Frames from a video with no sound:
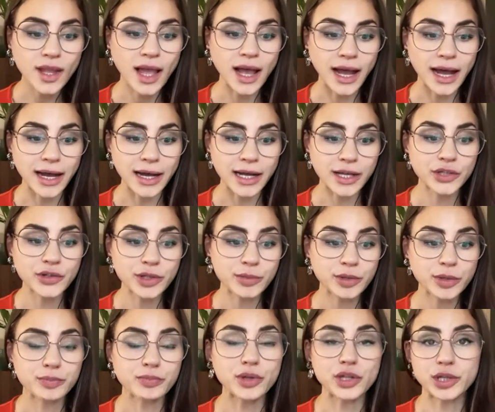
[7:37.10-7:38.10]

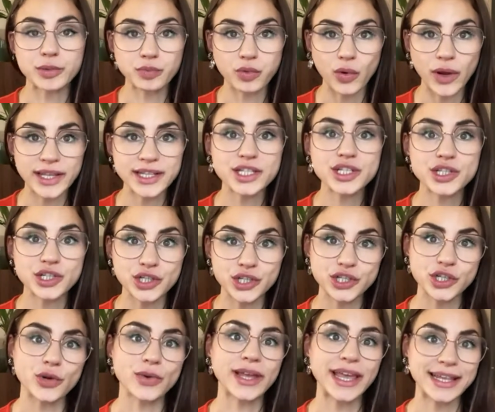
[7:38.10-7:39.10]
bullet points
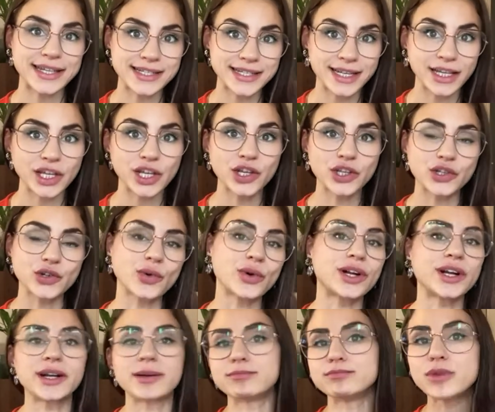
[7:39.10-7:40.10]
showcasing
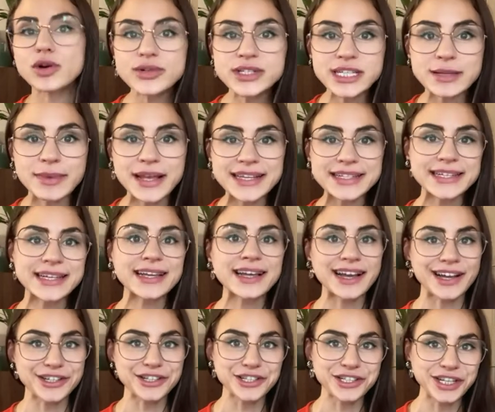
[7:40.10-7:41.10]
your most amazing
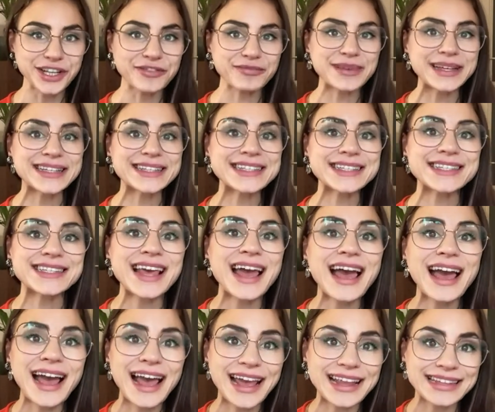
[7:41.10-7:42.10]
achievements,
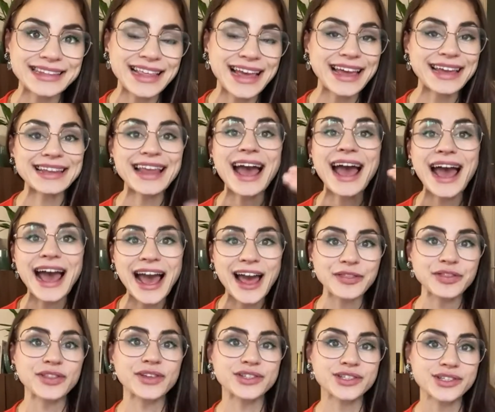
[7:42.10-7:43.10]
and then
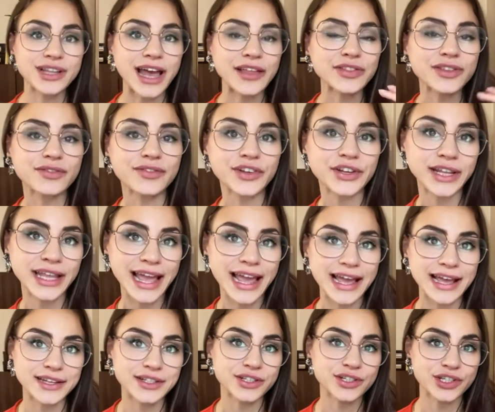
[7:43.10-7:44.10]
at the very
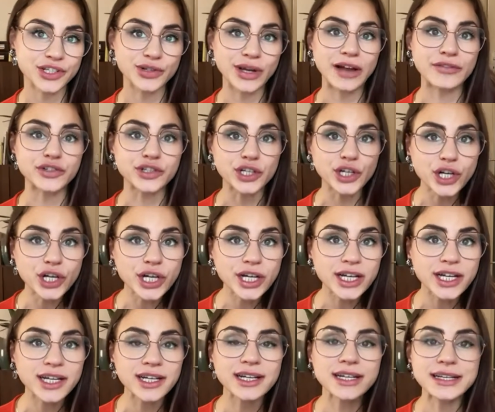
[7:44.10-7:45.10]
end, so you have your
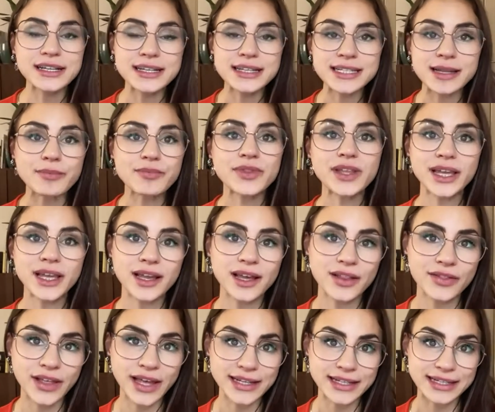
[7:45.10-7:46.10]
hook, something
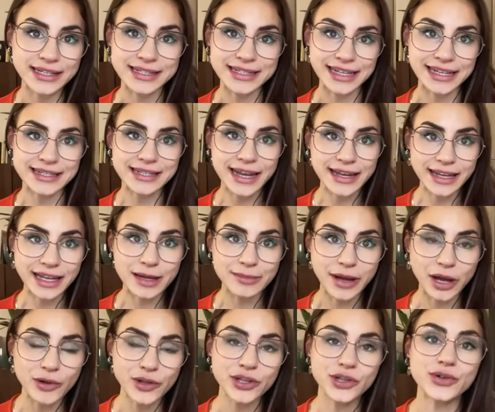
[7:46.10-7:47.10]
that is exciting
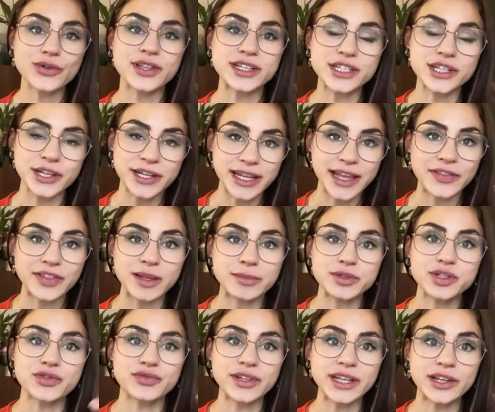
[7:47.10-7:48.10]
about you that's going to get them
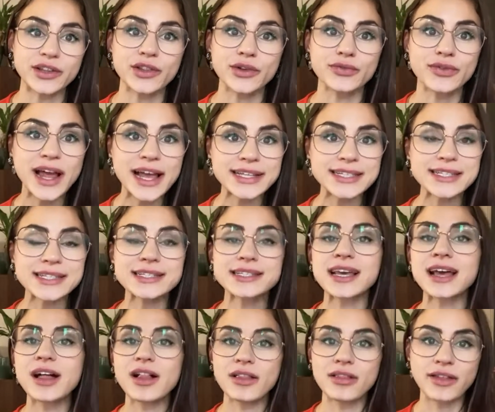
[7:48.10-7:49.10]
to read the rest,
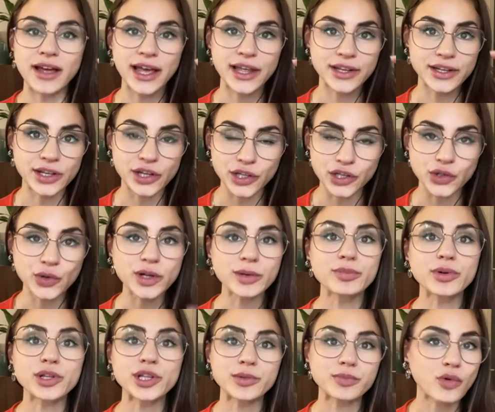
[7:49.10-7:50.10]
then your
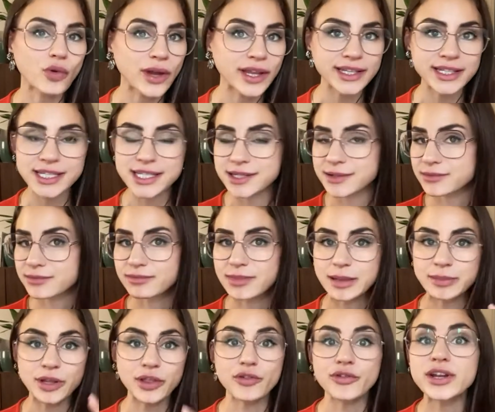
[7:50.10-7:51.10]
bullet points,
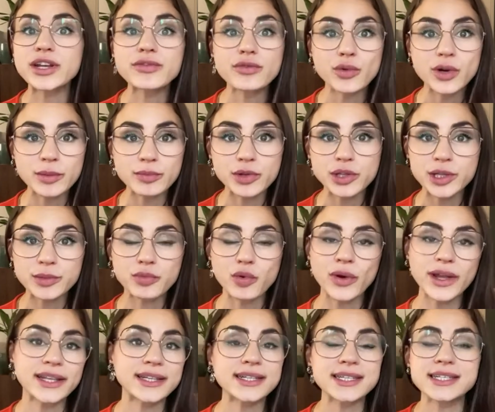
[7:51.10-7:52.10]
maybe 3 to 4 bullet
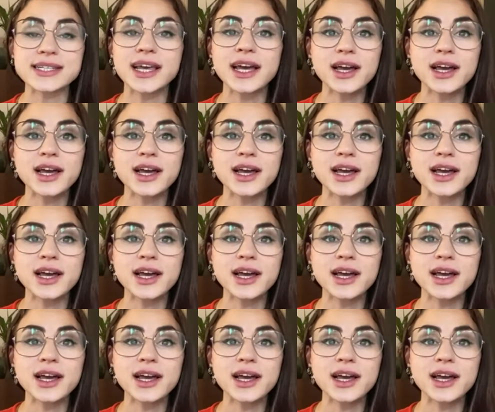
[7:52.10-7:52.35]
points